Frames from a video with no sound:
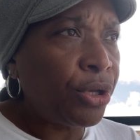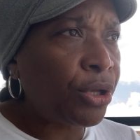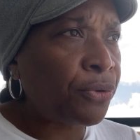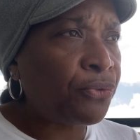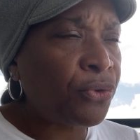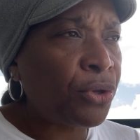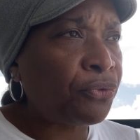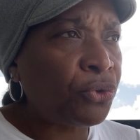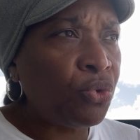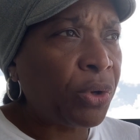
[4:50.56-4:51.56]
if if
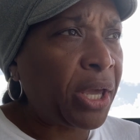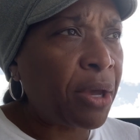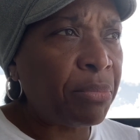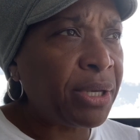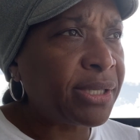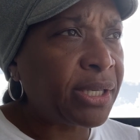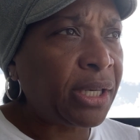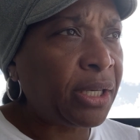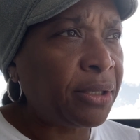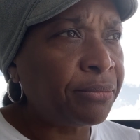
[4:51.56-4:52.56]
you can't be
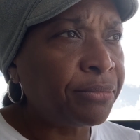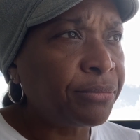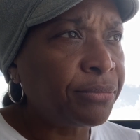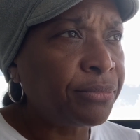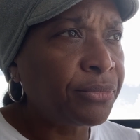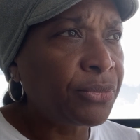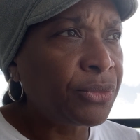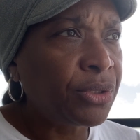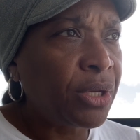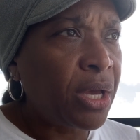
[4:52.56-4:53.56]
seen
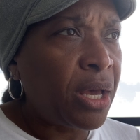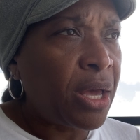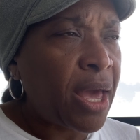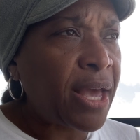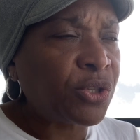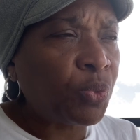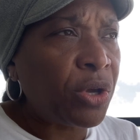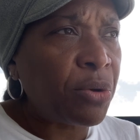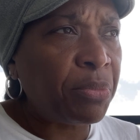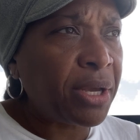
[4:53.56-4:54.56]
as
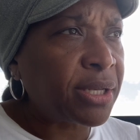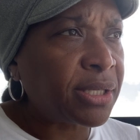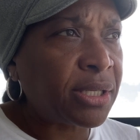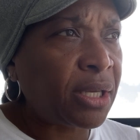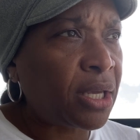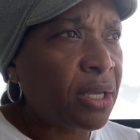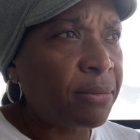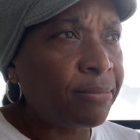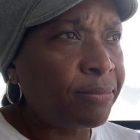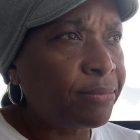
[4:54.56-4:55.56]
we are being seen
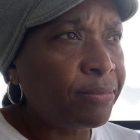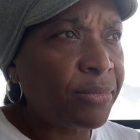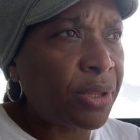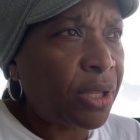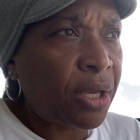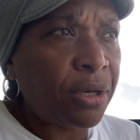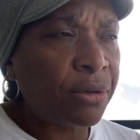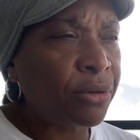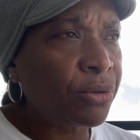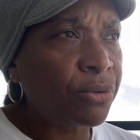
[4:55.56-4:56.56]

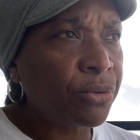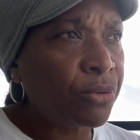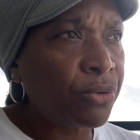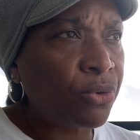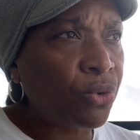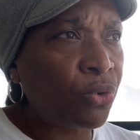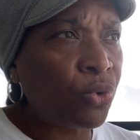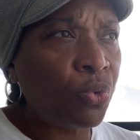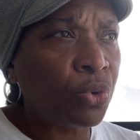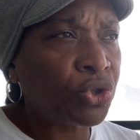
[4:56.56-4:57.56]
then who
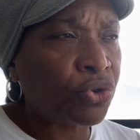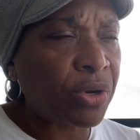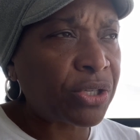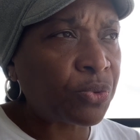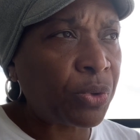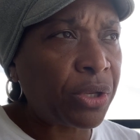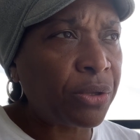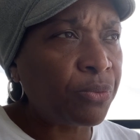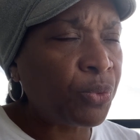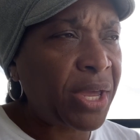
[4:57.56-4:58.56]
will trust what
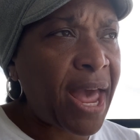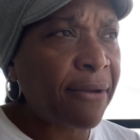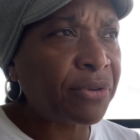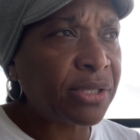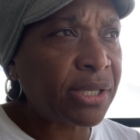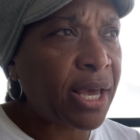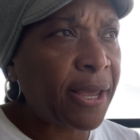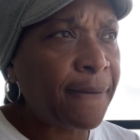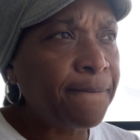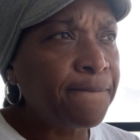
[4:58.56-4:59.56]
we have to say
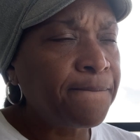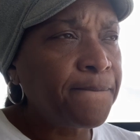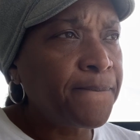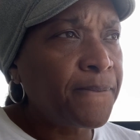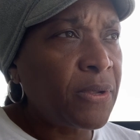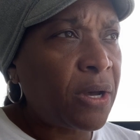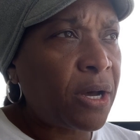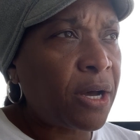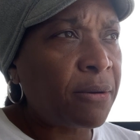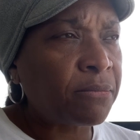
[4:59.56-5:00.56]

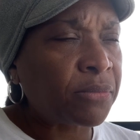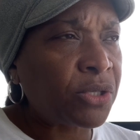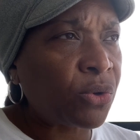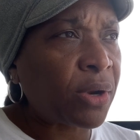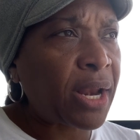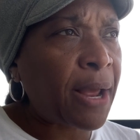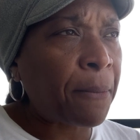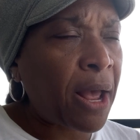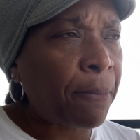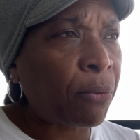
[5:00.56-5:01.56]
um, so that I,
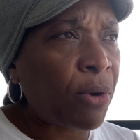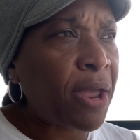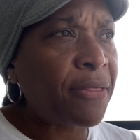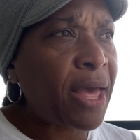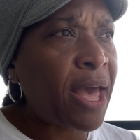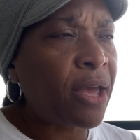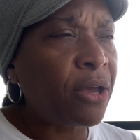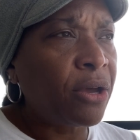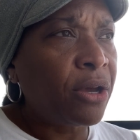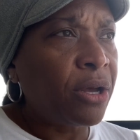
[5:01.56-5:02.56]
I pray that
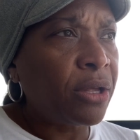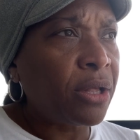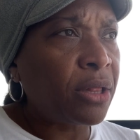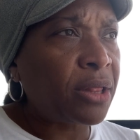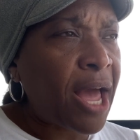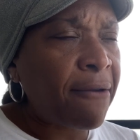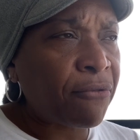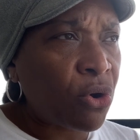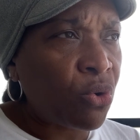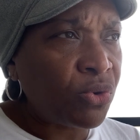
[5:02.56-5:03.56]
life
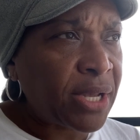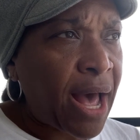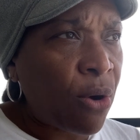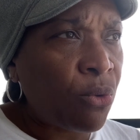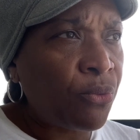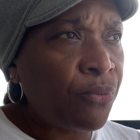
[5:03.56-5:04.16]
goes out